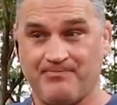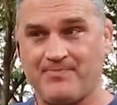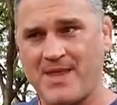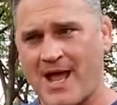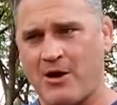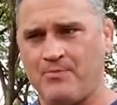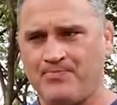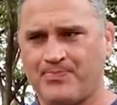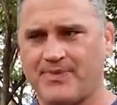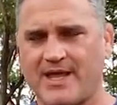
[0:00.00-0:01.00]
Now
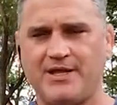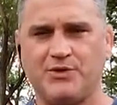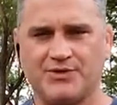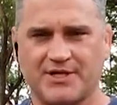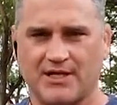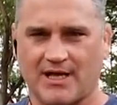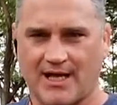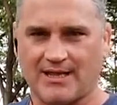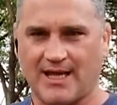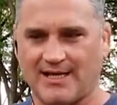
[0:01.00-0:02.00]
they use it a
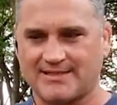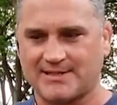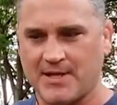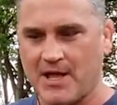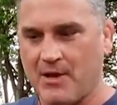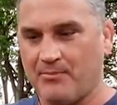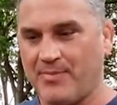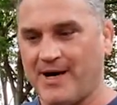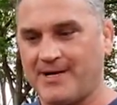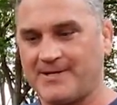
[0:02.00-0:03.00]
lot less,
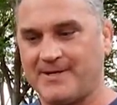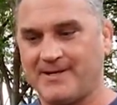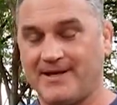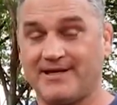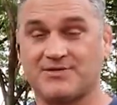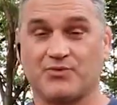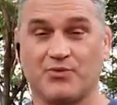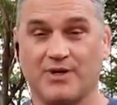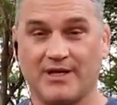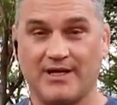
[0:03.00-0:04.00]
but it's
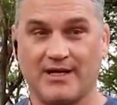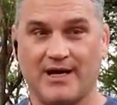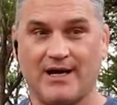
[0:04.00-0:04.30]
really